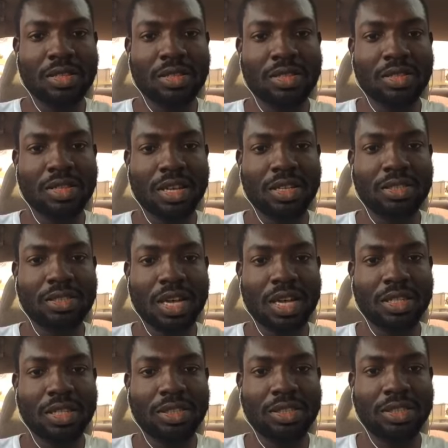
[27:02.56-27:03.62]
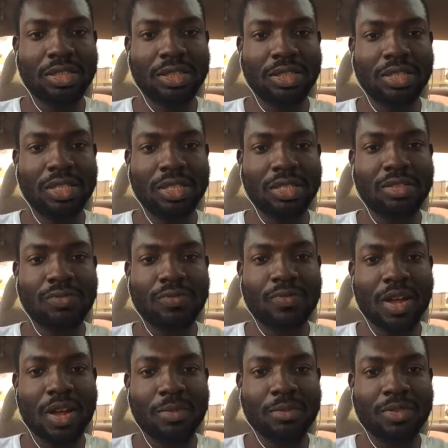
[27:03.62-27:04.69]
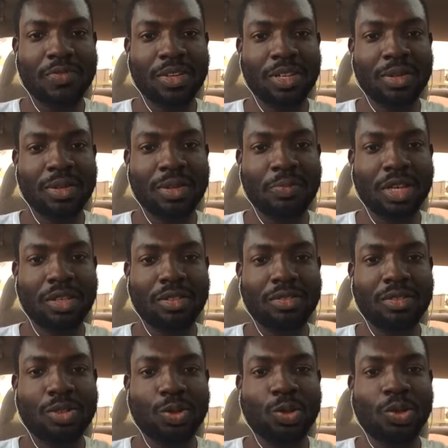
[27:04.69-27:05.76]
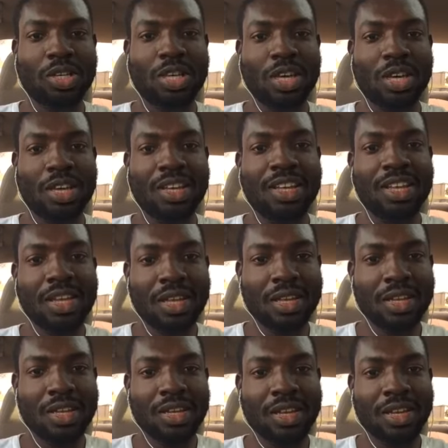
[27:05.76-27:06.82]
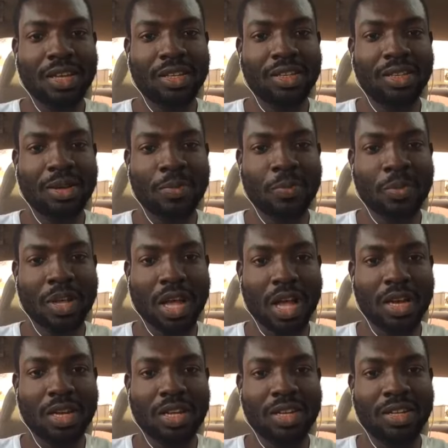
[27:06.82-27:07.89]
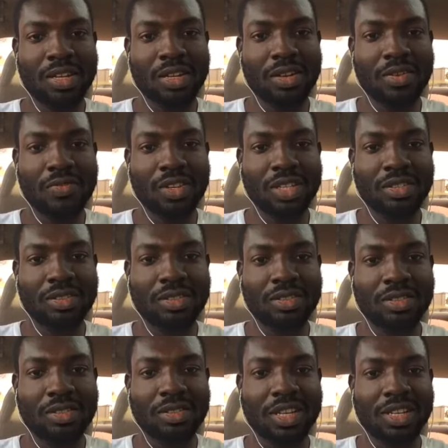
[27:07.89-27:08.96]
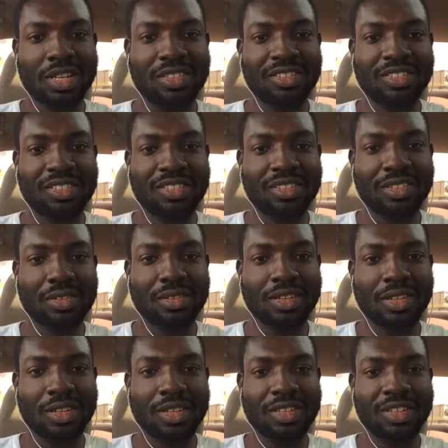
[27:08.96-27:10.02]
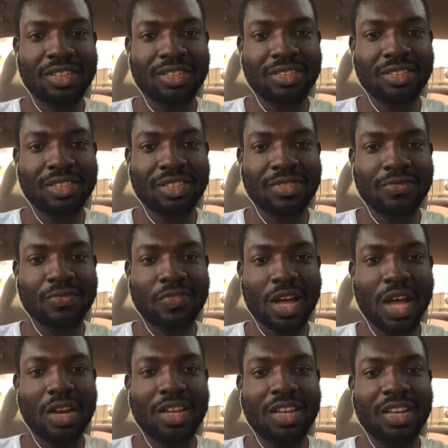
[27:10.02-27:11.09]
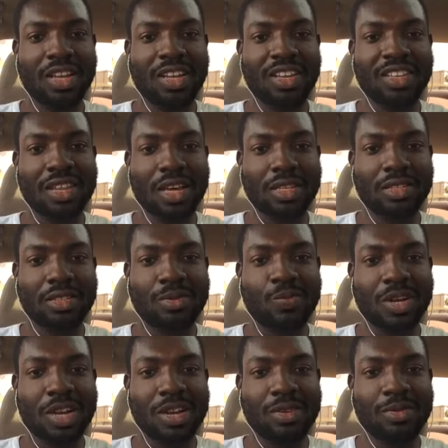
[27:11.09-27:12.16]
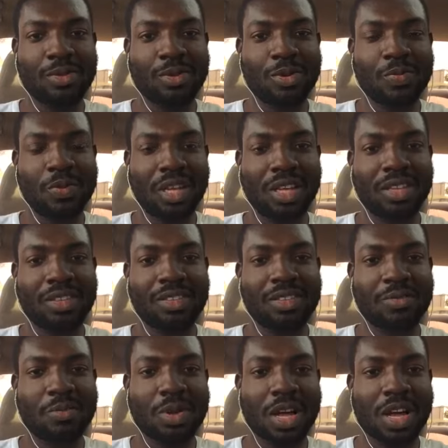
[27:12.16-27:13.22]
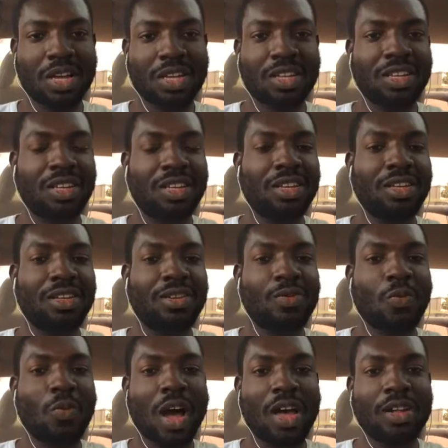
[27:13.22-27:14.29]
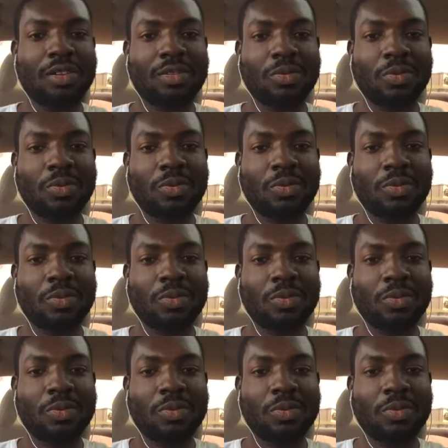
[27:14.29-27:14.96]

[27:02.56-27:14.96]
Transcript: that's Ate Didith from the Philippines. Duque, Hail up, Cadil Livingston, Hail Fadi, that's my roommate back in Wildwood.